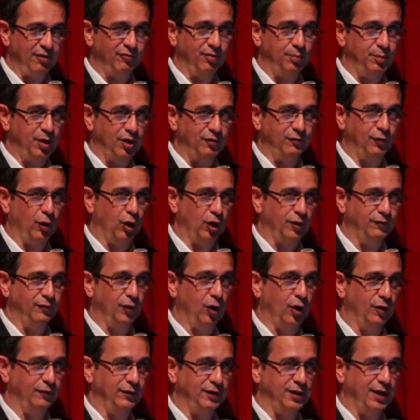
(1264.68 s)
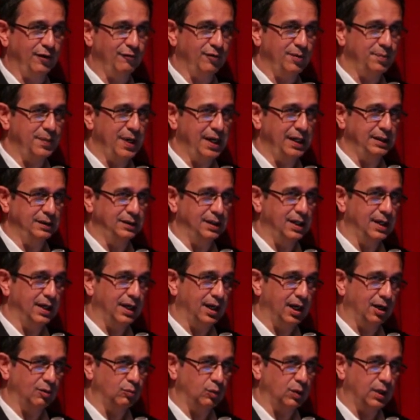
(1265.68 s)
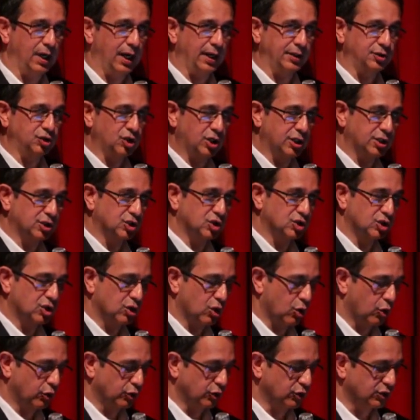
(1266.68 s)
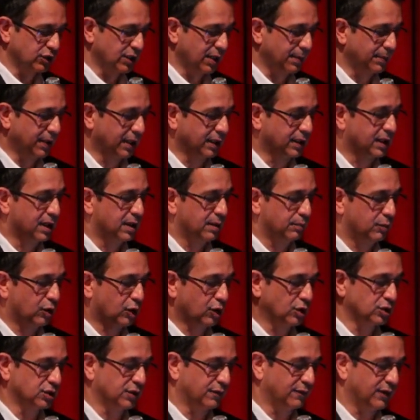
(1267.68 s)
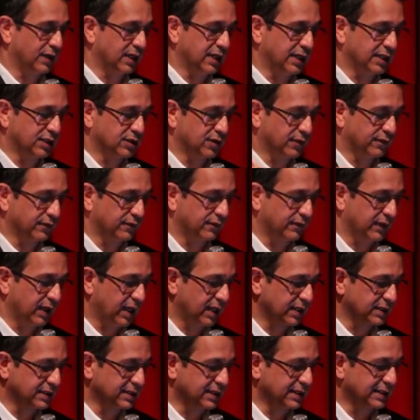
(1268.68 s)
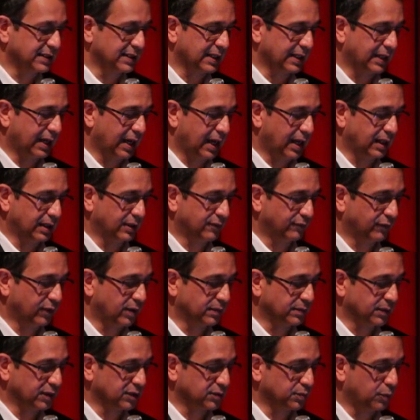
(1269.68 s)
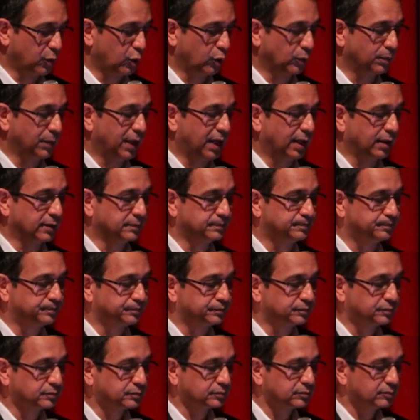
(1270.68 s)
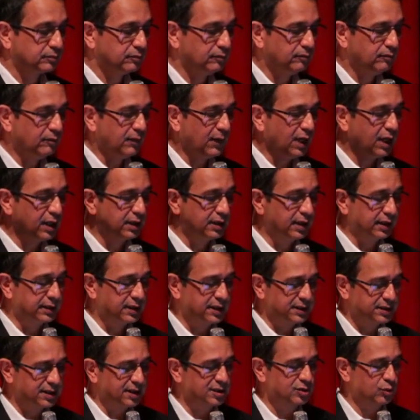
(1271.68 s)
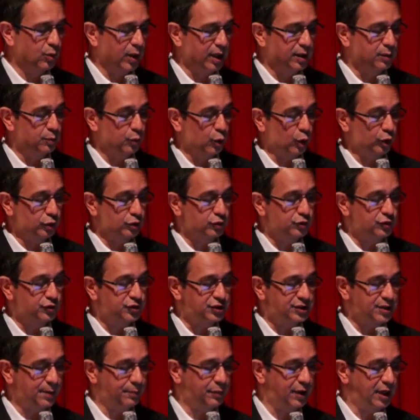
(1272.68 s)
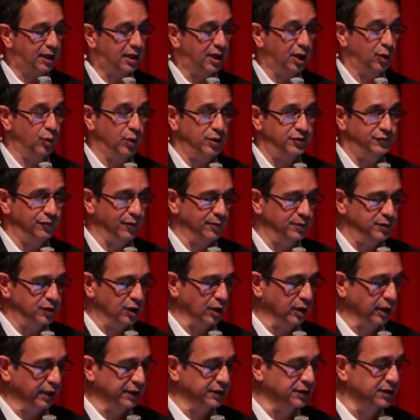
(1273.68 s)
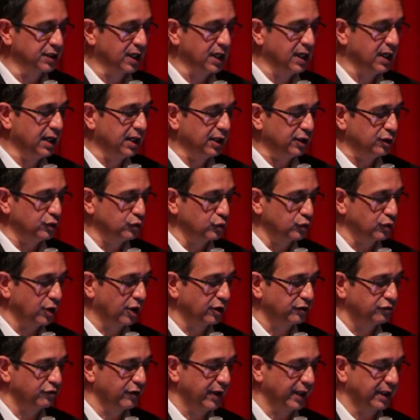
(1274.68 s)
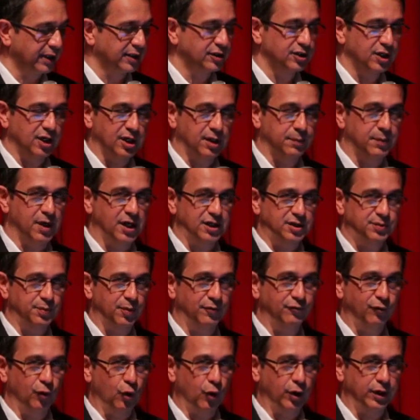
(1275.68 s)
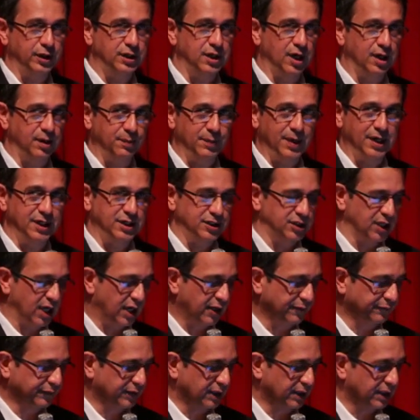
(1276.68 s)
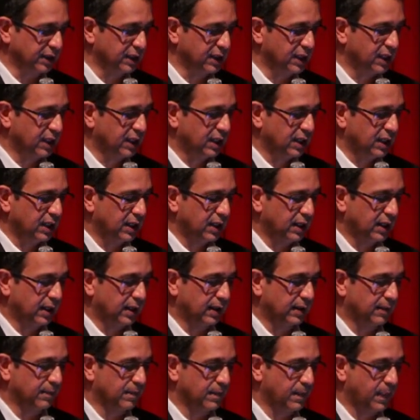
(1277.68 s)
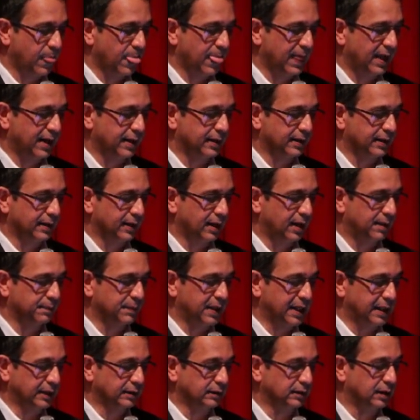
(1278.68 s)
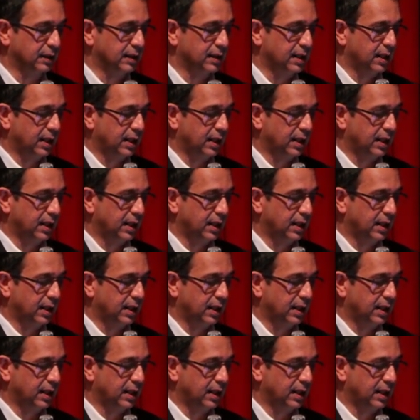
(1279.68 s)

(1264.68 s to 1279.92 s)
have a bit of olive oil with every meal, it will actually slow your stomach because of release of CCK from the small bowel. And this is quite important, to separate liquids from solids. Do not drink 30 minutes before and 30 minutes after a meal.